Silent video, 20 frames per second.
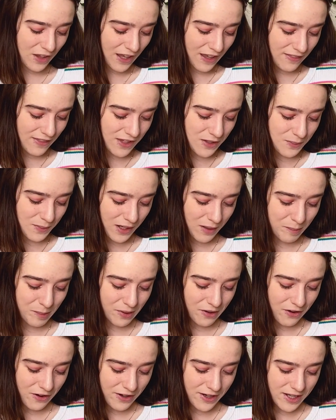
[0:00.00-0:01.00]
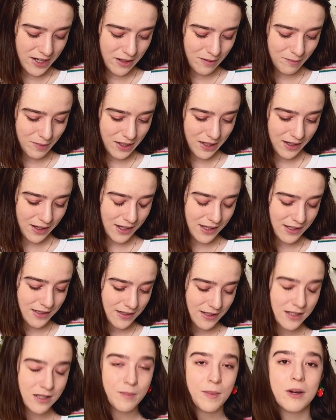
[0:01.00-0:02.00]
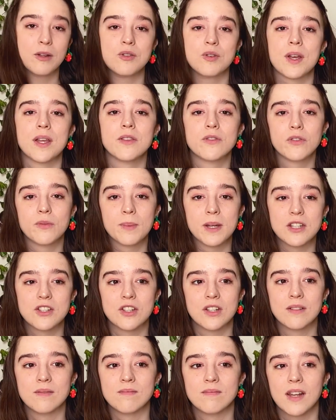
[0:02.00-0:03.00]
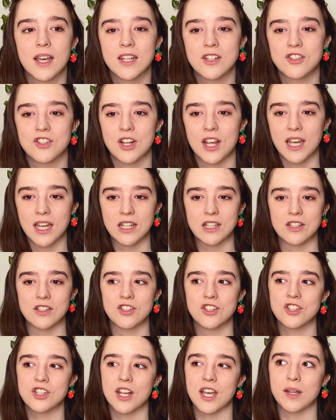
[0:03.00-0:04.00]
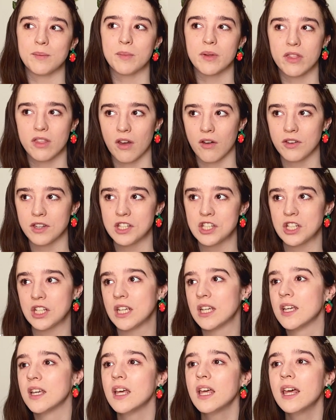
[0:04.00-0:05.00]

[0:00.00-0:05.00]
This one I put on because it's about transformation and change and mythology